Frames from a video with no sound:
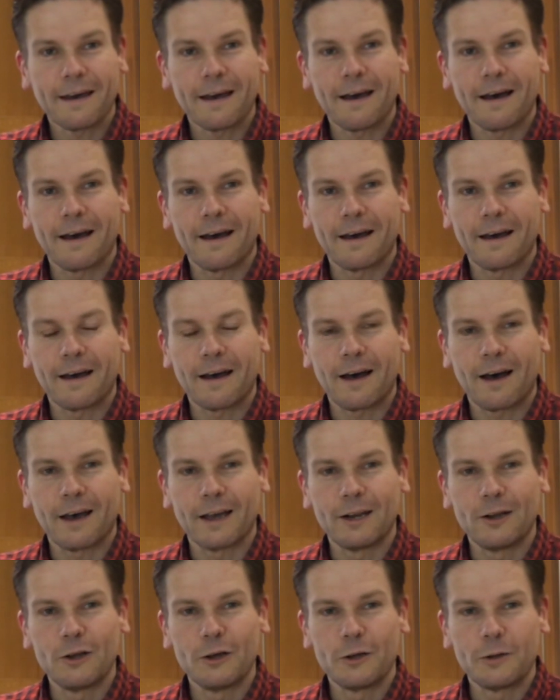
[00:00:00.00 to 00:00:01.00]
I
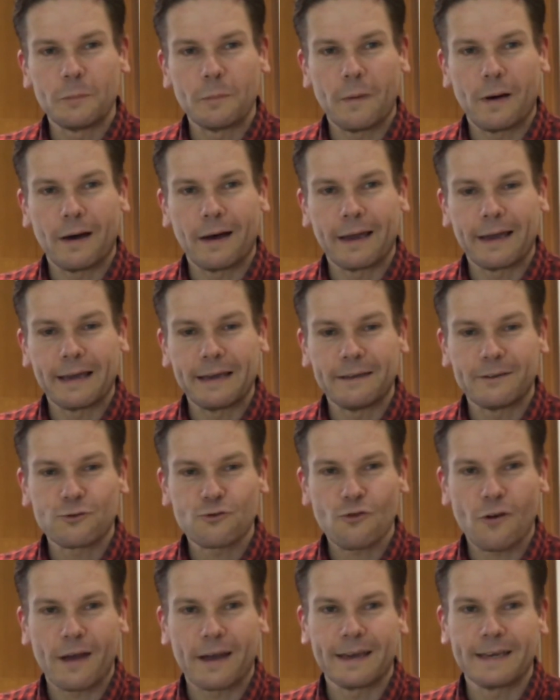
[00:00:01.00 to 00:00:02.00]
learned my
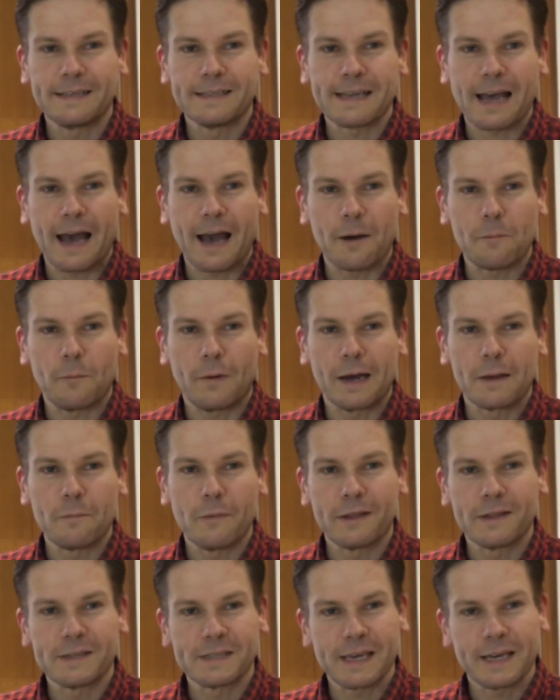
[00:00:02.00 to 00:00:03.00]
trade at my
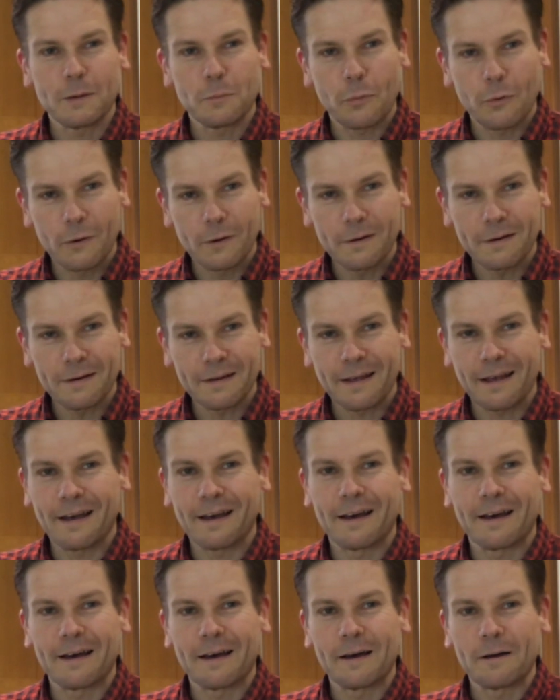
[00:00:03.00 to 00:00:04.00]
mother's apron.
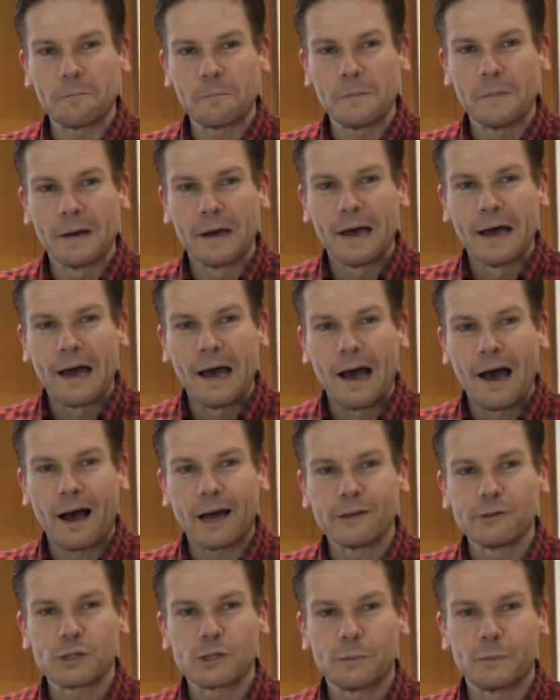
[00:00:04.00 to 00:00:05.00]
I
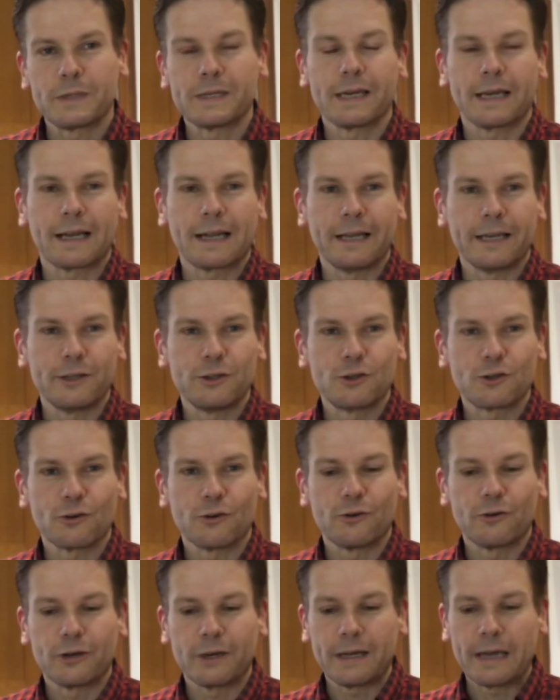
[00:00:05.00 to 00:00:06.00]
used to particularly
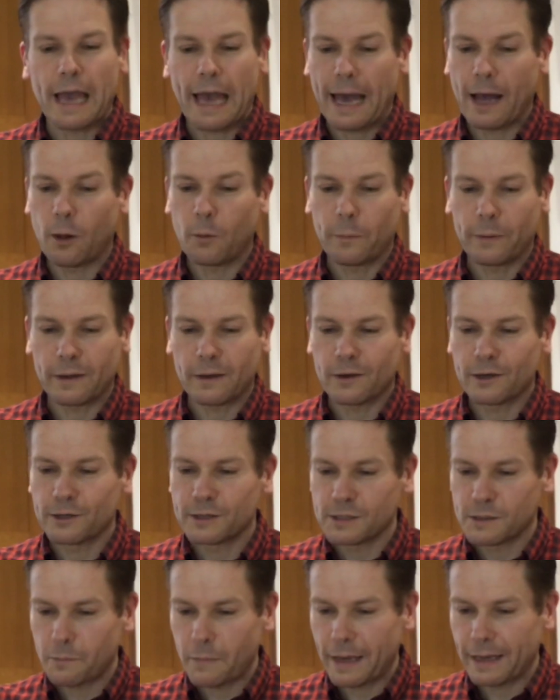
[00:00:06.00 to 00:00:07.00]
enjoy helping her
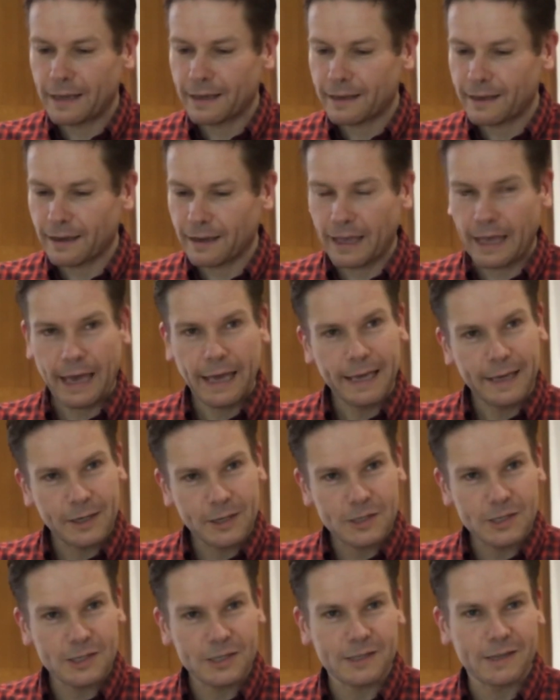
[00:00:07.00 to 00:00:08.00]
to make
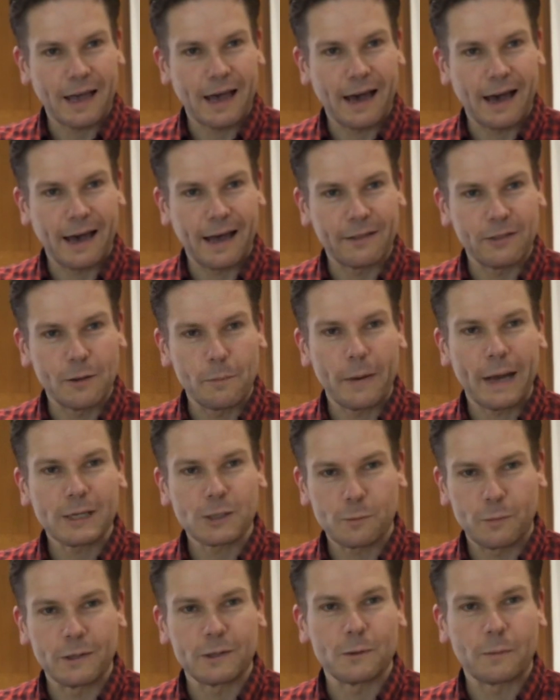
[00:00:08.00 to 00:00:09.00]
cakes, and the best
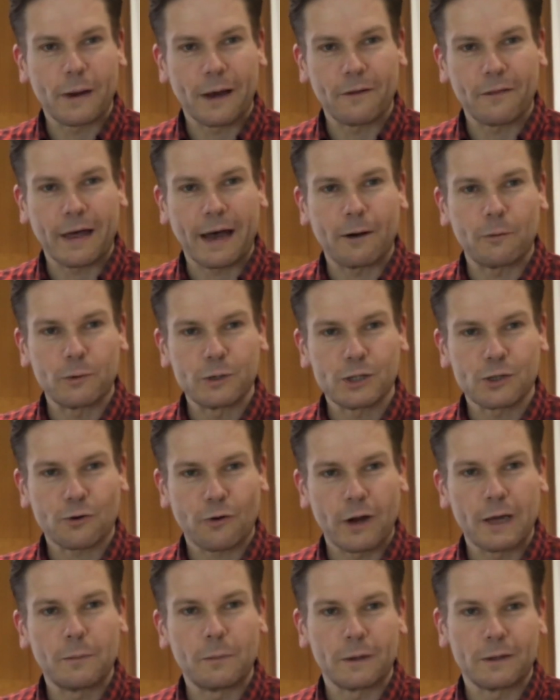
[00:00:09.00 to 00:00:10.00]
bit about that was
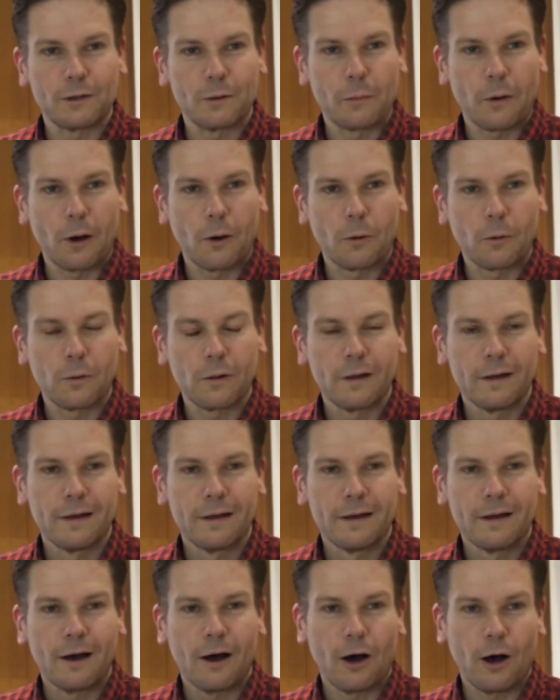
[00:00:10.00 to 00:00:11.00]
scraping the bowl
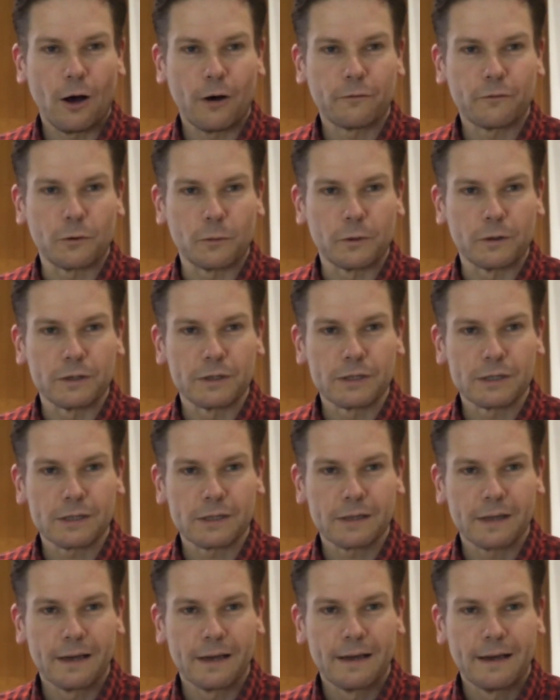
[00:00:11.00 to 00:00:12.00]
afterwards.
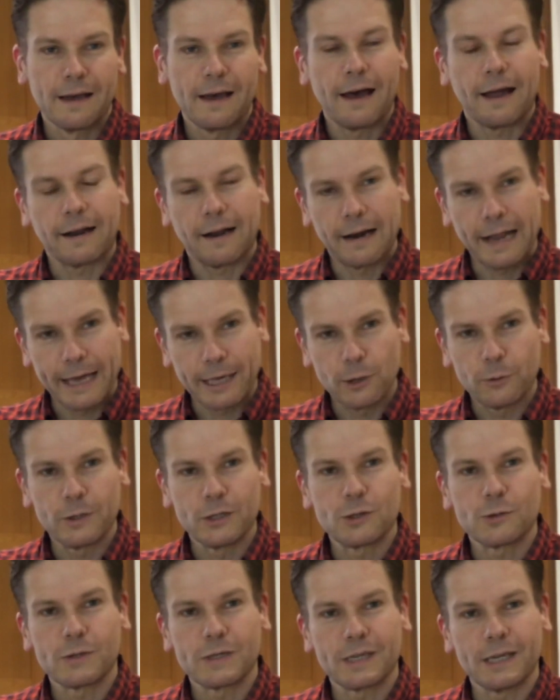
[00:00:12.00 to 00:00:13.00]
And I'll let you
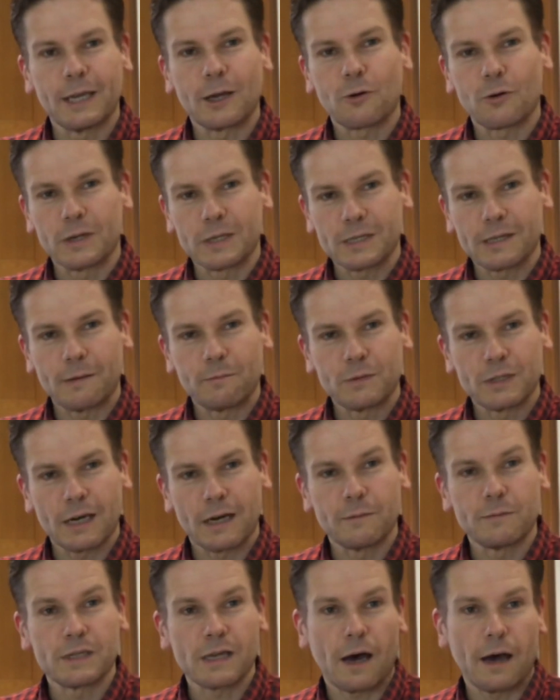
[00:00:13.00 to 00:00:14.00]
into a secret,
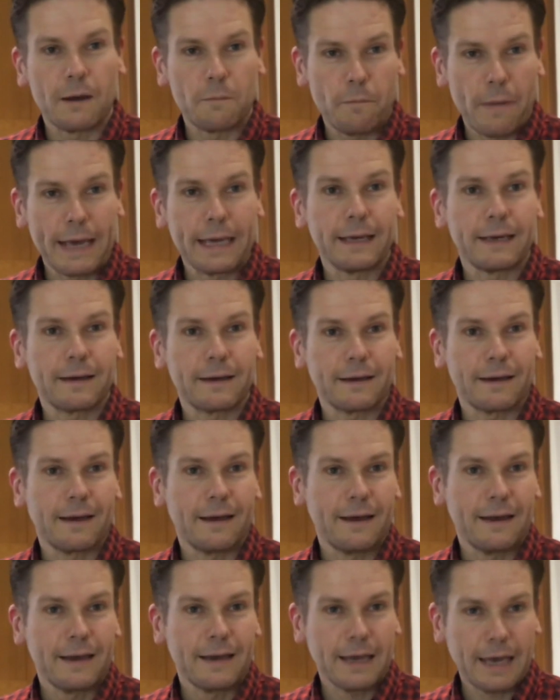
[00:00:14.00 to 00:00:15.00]
sometimes I make
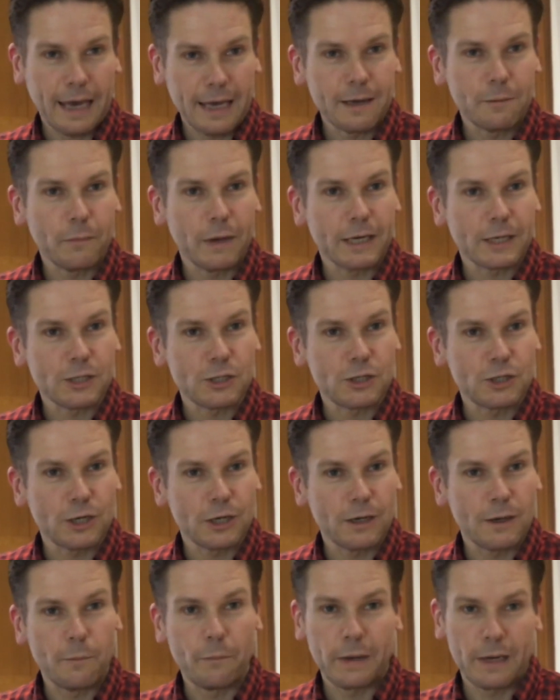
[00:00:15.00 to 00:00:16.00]
cake
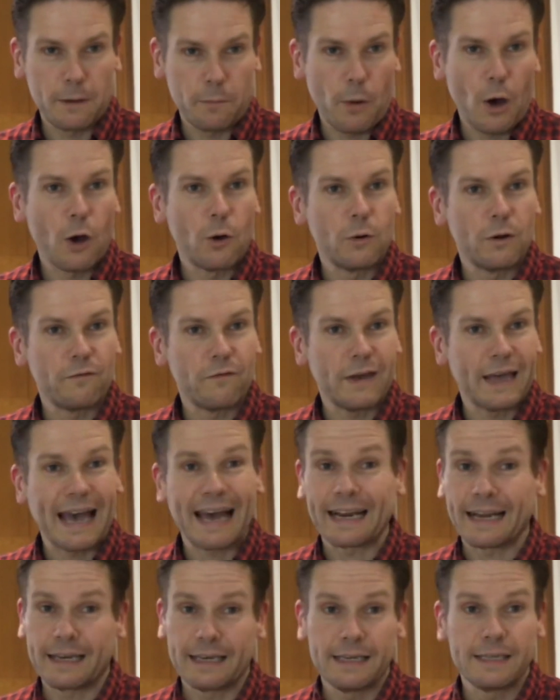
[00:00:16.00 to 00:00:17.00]
mixture, a big bowl of it, and
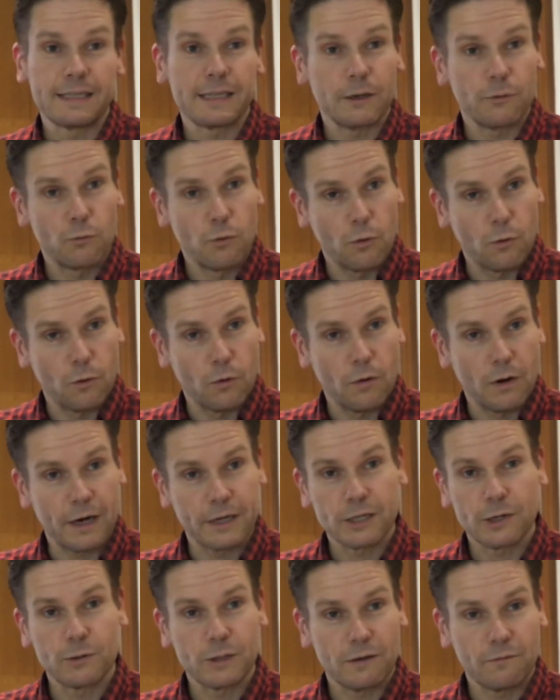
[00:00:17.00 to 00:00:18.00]
I eat it raw. I
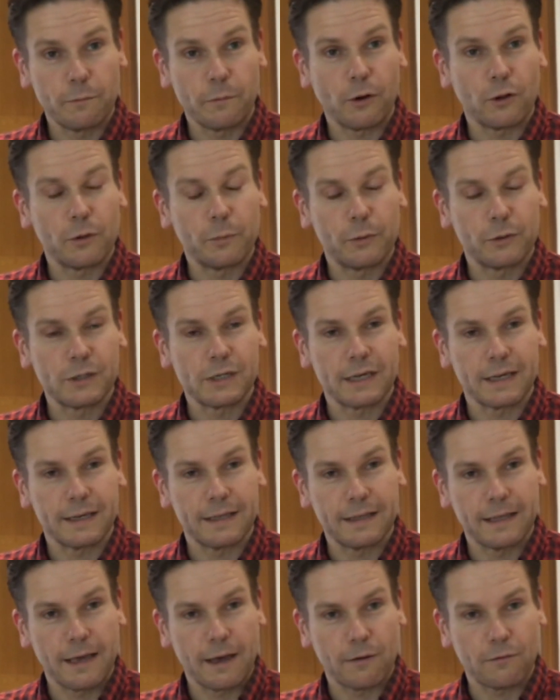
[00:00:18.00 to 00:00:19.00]
don't even bother putting it in
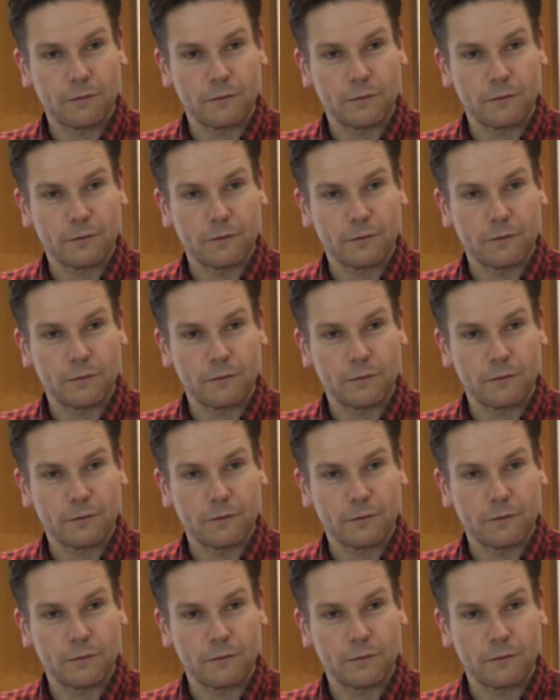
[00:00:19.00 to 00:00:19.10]
the oven.